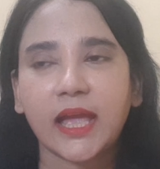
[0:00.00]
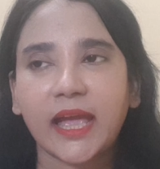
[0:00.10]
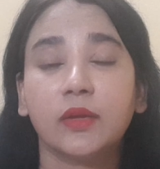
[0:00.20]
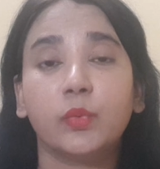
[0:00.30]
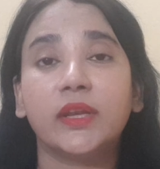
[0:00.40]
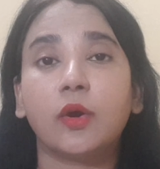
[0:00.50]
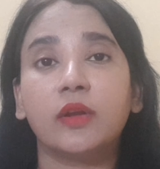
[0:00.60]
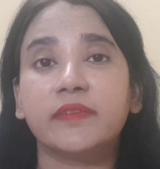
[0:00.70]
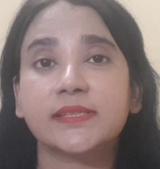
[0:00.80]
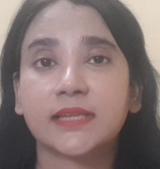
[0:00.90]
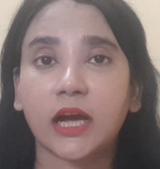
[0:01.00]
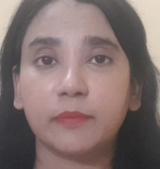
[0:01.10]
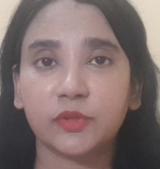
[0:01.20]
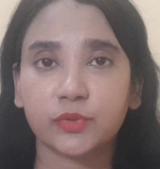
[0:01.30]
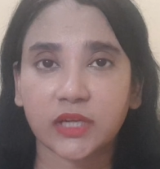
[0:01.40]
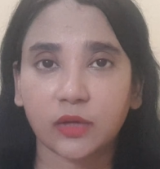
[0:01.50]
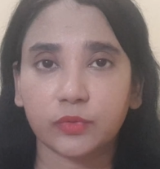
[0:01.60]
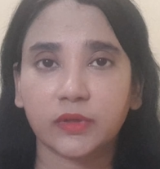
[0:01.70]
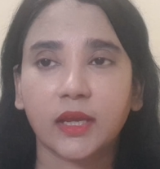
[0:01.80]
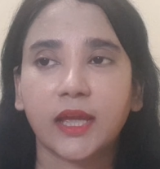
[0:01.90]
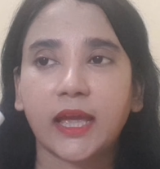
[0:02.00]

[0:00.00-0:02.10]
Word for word: and will always calm you down.